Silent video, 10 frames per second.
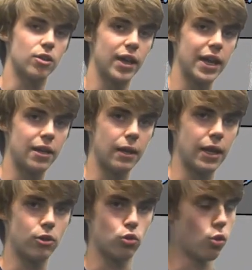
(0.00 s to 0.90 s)
to hit
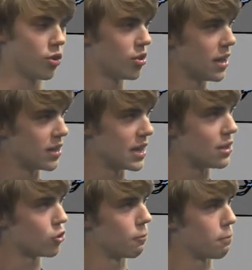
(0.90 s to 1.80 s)
in towards the
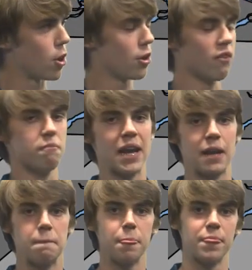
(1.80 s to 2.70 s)
eastern part of
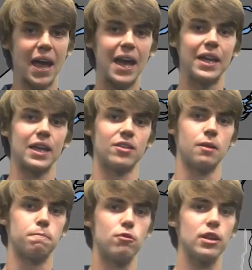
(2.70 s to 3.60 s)
Maine. That is a
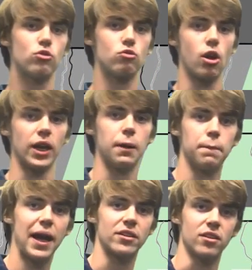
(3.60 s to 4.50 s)
pretty strong
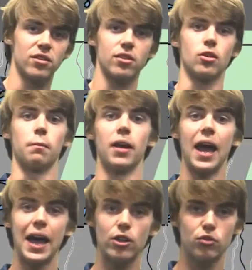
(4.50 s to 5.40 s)
impacting system.
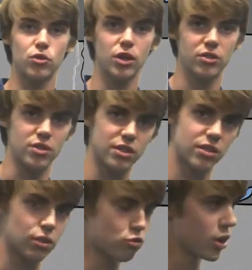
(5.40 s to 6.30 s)
As for us in this
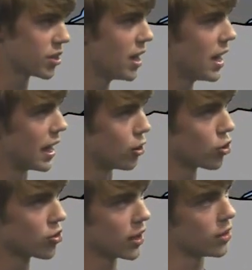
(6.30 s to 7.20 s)
district, it
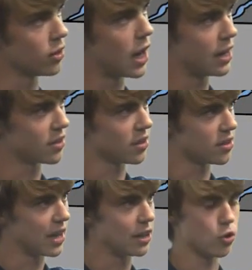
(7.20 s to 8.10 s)
looks like the line's going to
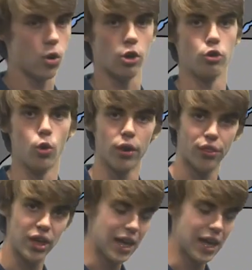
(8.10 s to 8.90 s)
stay to our north,